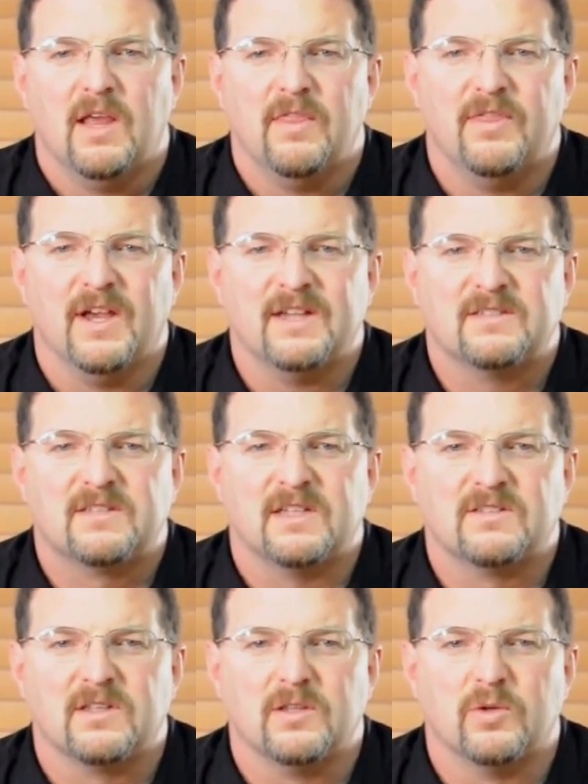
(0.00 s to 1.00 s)
Thus
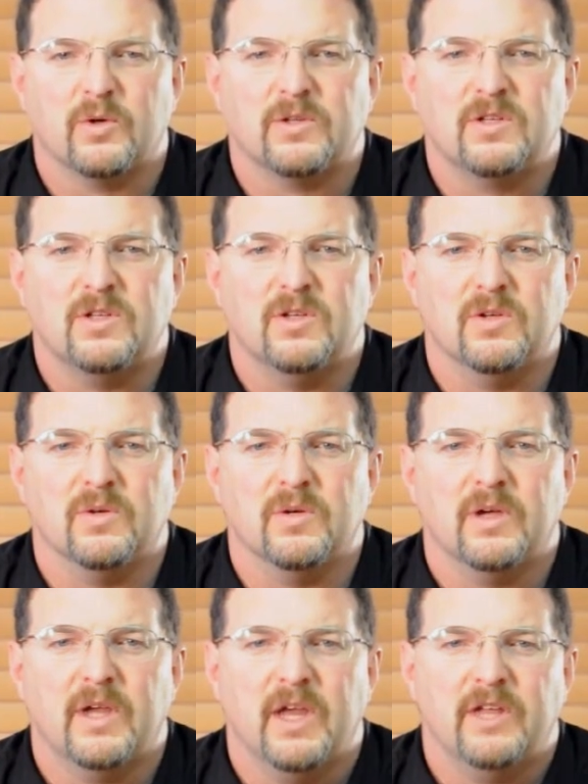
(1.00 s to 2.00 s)
says the Lord to you
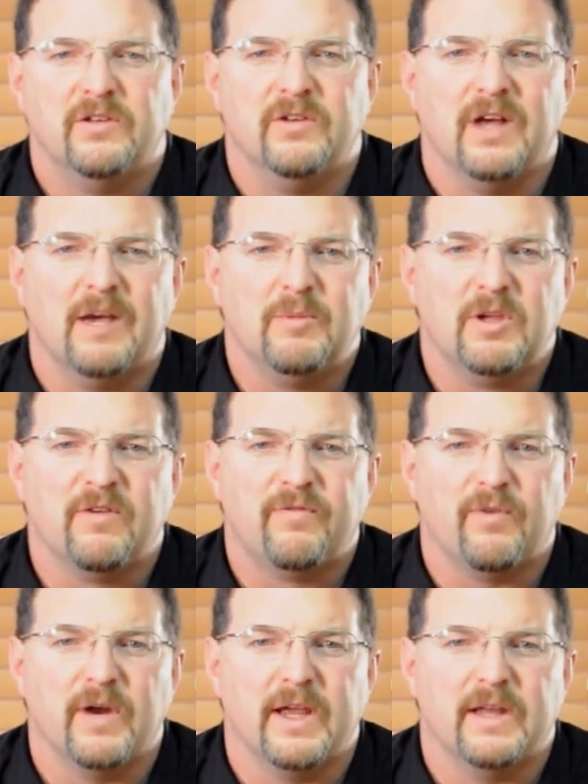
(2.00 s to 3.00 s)
Do not be
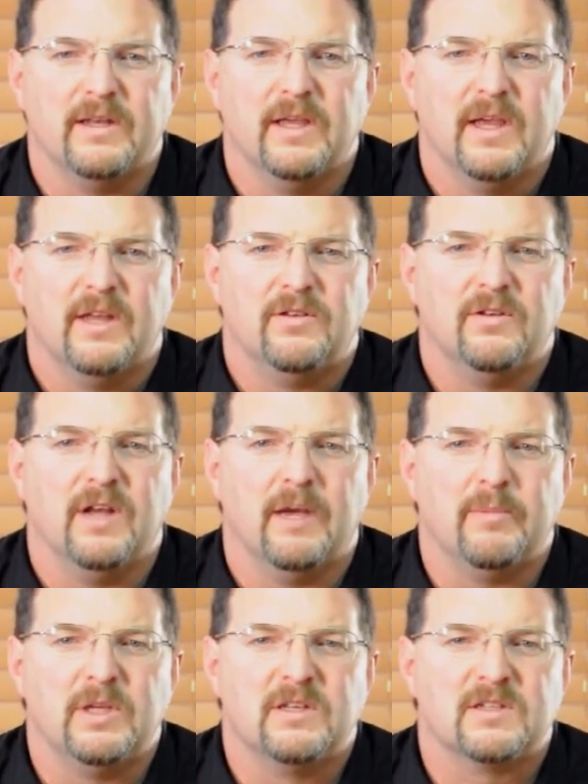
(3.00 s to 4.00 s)
afraid, do not
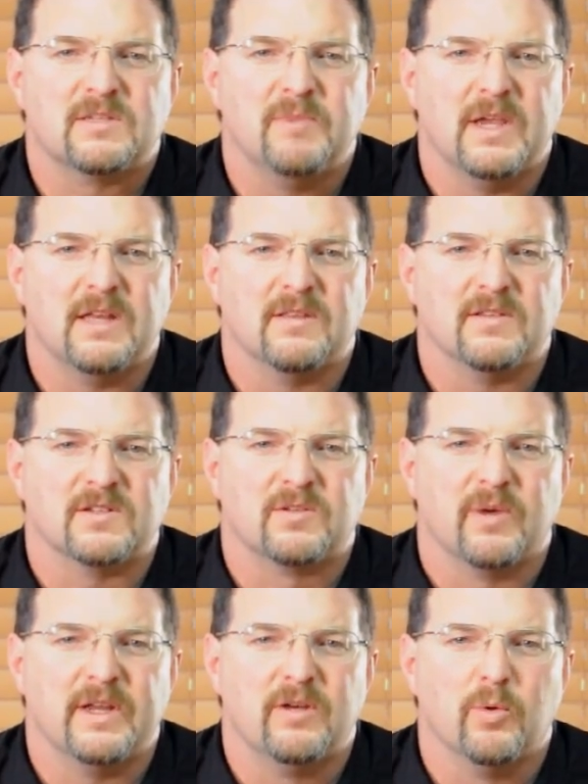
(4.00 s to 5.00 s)
be dismayed at this
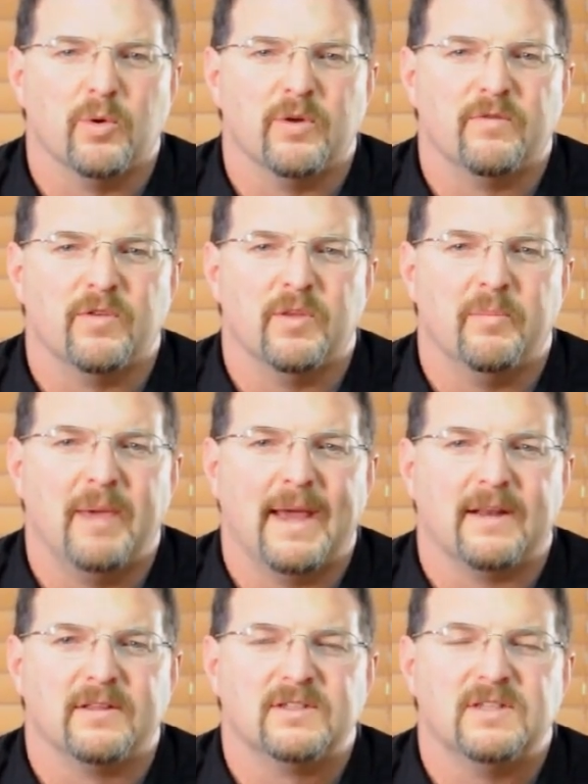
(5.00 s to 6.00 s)
great horde, for the
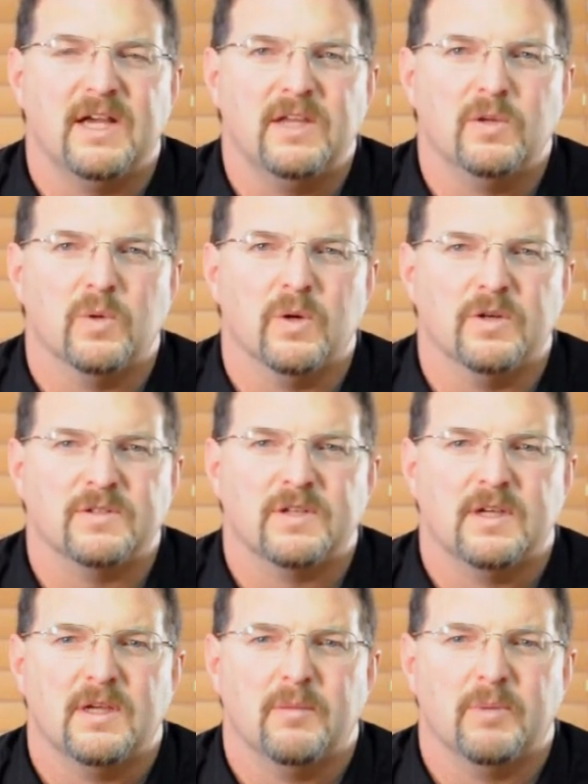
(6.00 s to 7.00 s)
battle is not yours,
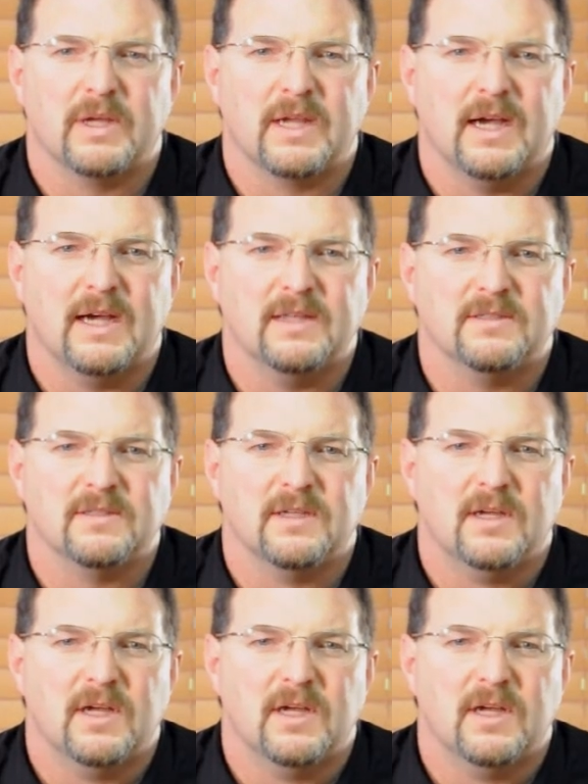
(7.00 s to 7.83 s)
but God's.